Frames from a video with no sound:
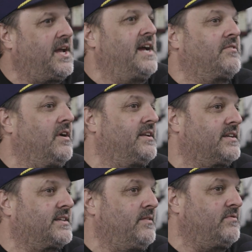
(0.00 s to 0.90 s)
can't run the
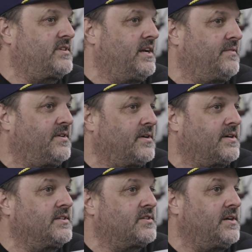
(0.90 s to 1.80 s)
same setup at
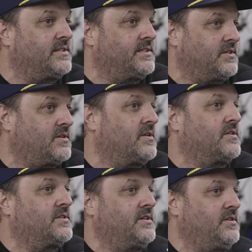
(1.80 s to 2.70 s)
Arkansas on these
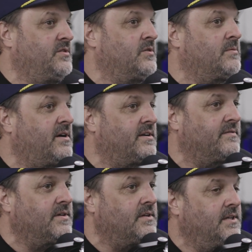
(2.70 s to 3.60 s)
cars that you do at
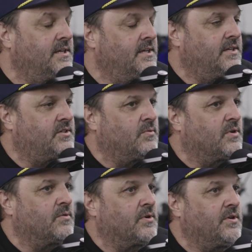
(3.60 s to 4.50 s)
Bonneville. Mm-hmm. So
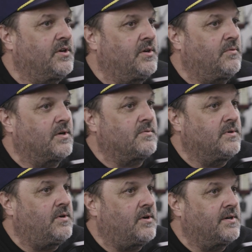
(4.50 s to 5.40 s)
we're really going to work
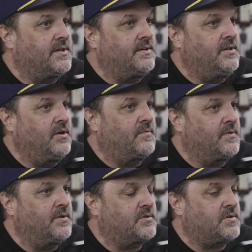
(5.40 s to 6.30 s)
real hard, for
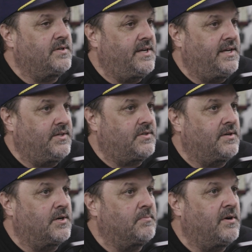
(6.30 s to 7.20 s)
those 3 days
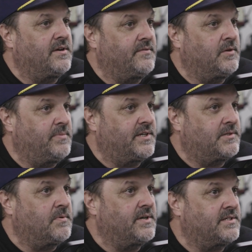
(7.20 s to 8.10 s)
on our Bonneville Big
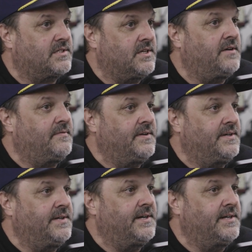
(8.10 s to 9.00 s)
Spring stuff
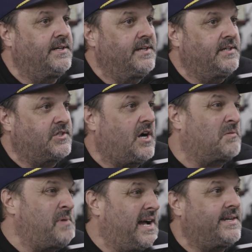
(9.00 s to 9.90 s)
and
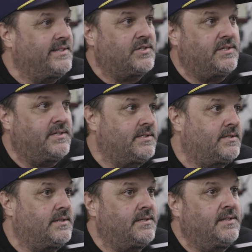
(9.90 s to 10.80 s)
shock
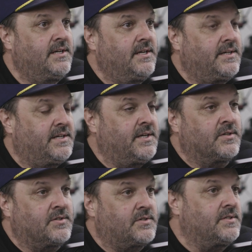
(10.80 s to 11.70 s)
packages and
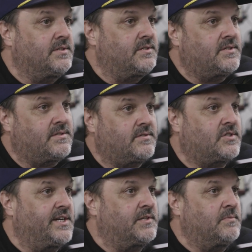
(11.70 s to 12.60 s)
gears and
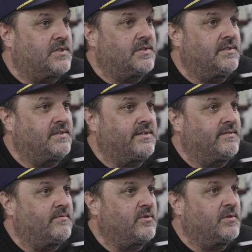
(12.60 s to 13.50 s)
transmissions,
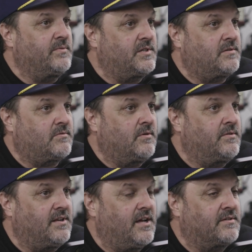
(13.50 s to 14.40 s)
and we're going to be
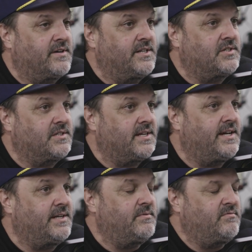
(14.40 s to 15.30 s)
throwing a lot of wrenches
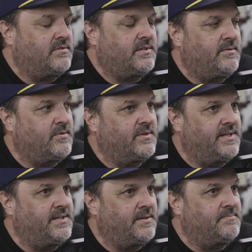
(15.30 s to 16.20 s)
at them, and we'll see where we end up.